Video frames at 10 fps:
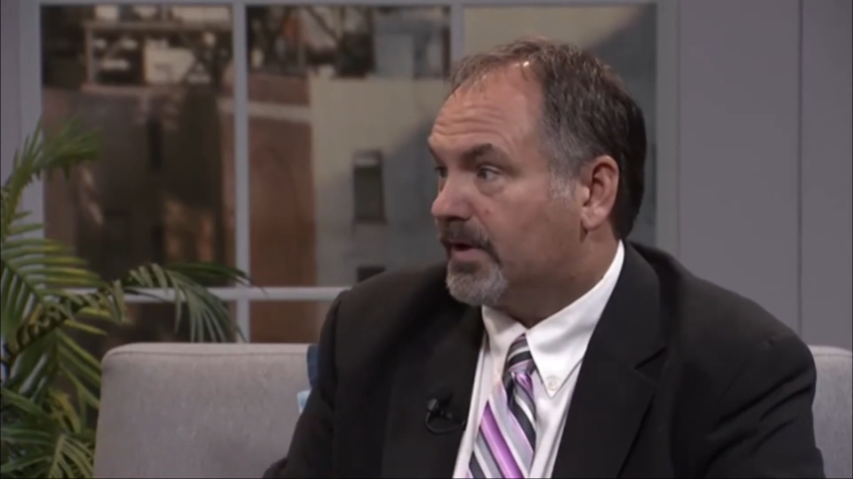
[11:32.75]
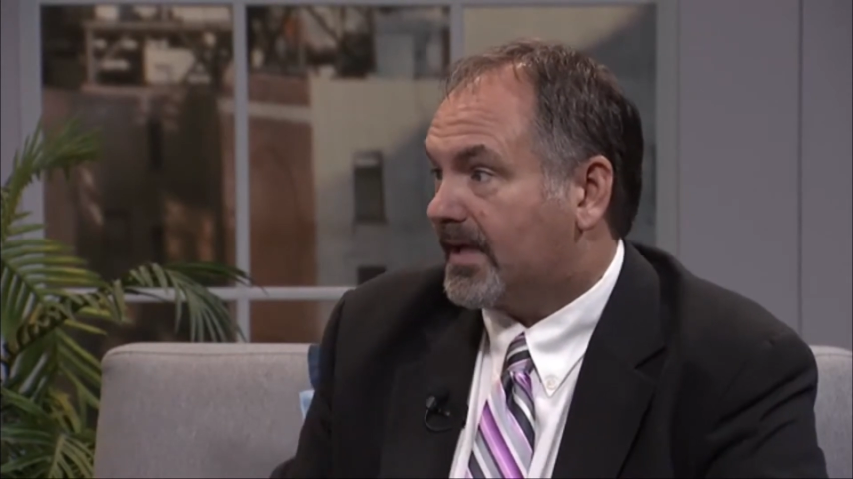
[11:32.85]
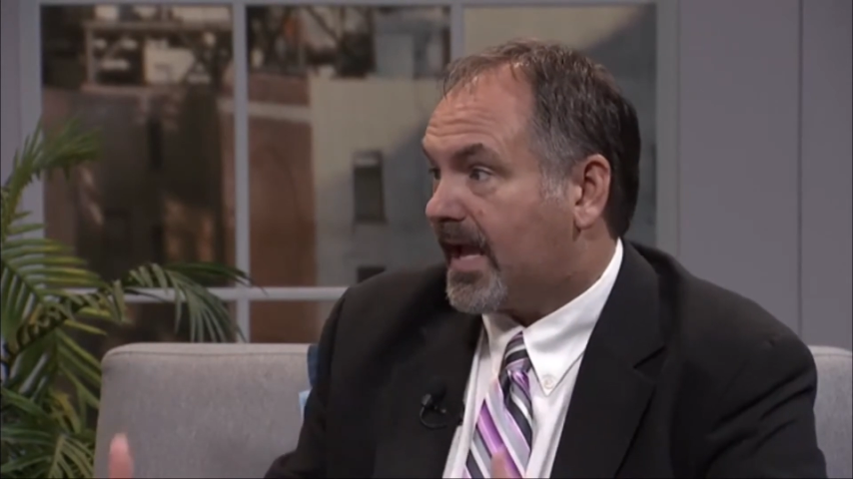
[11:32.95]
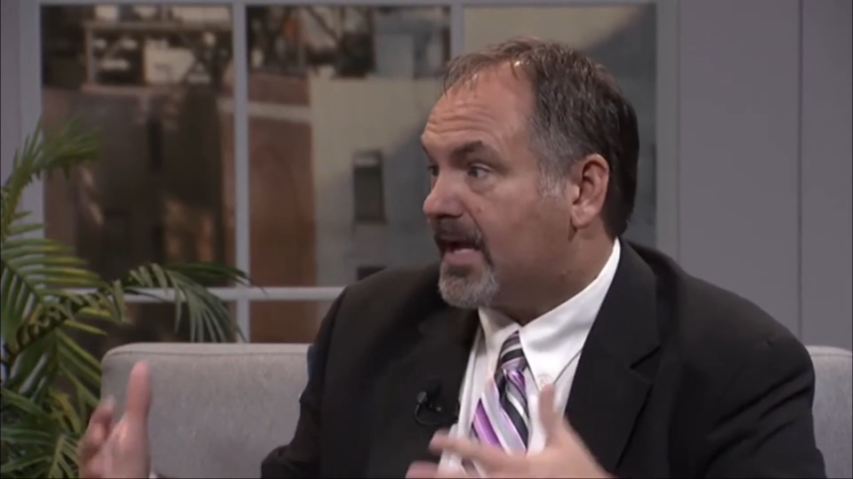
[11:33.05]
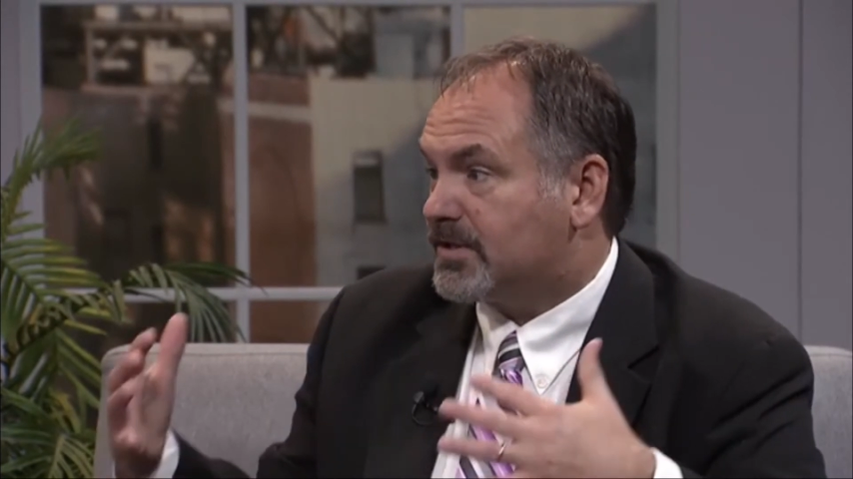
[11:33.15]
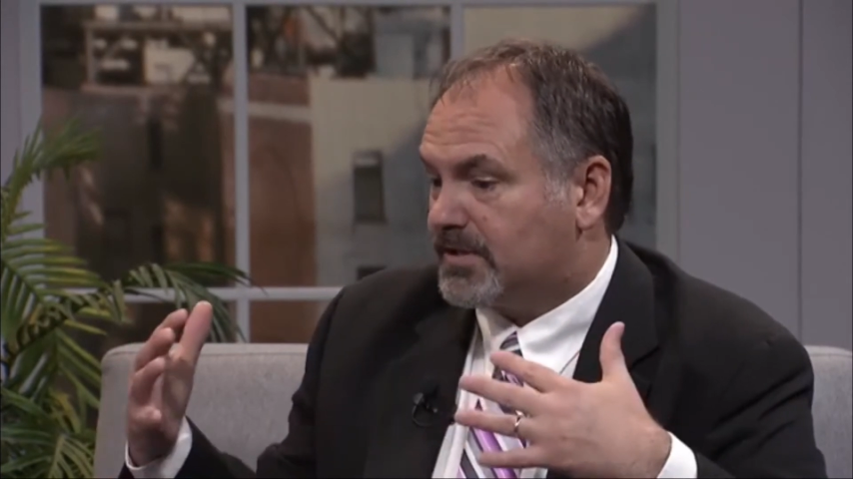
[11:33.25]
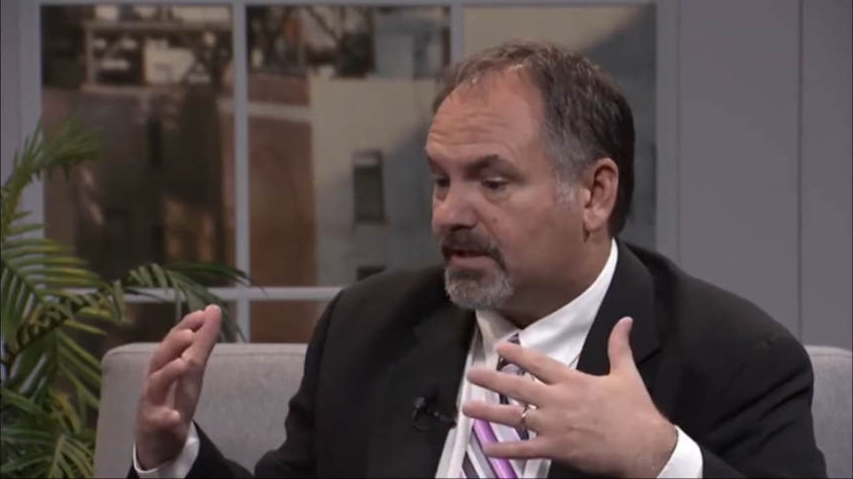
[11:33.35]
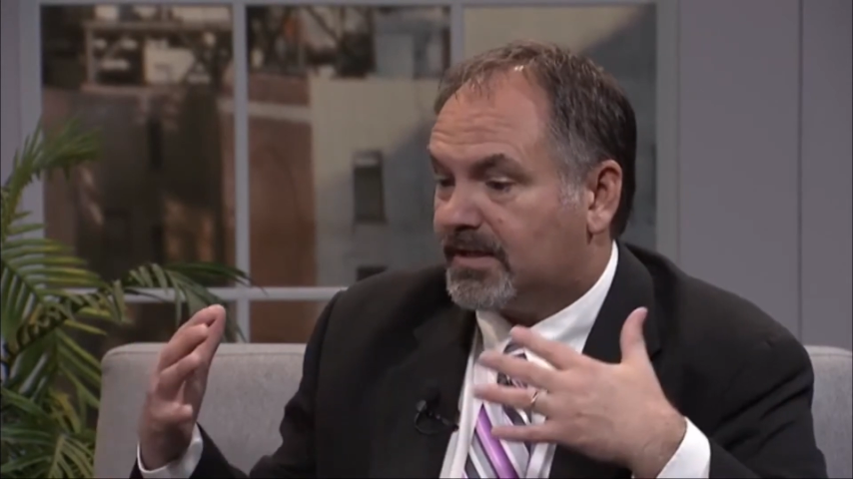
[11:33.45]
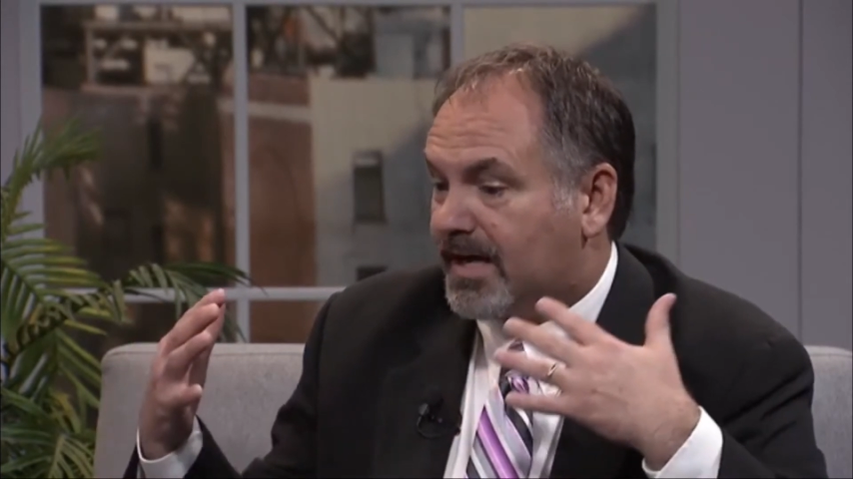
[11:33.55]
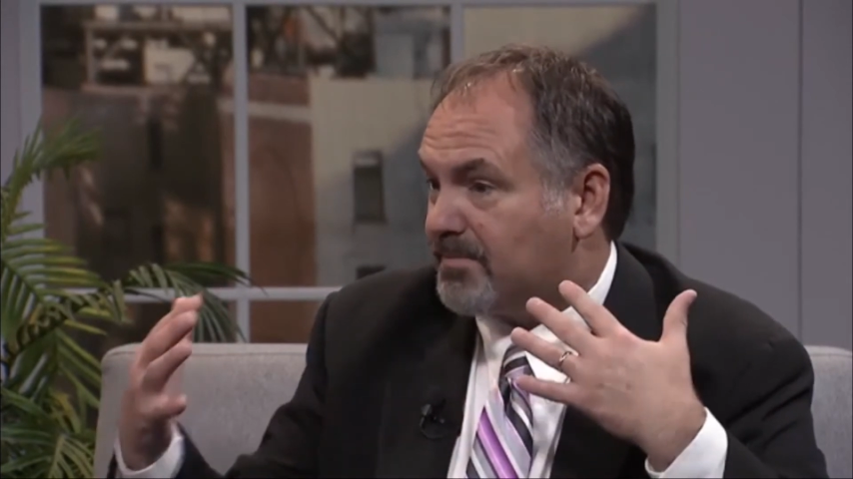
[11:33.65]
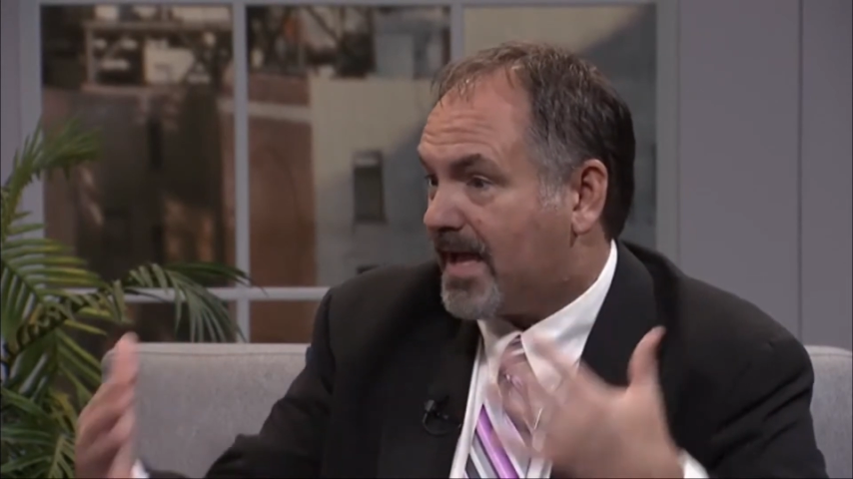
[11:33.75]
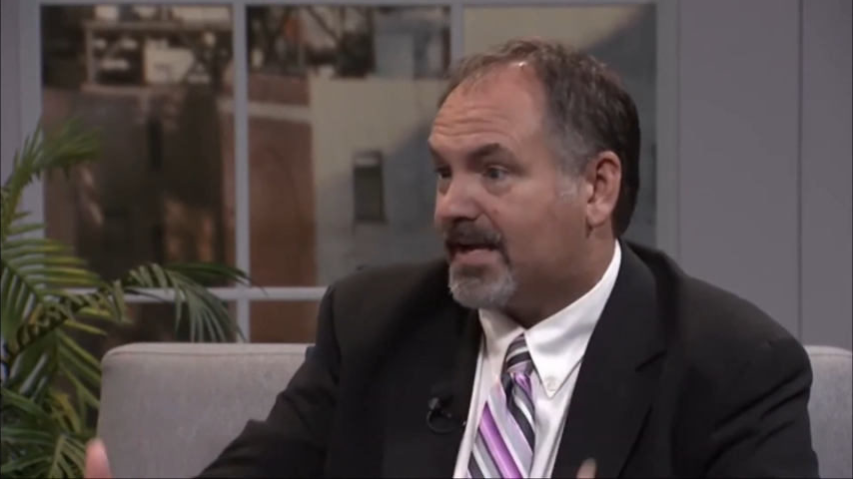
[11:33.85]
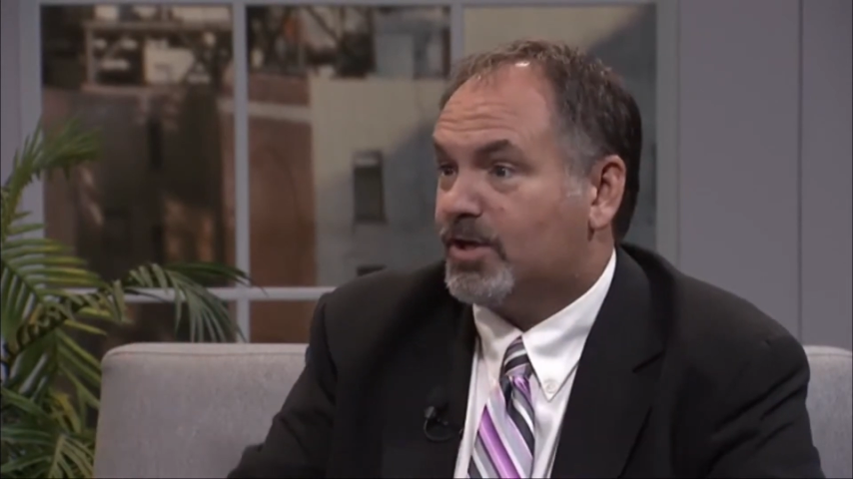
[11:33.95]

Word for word: are engaged in combating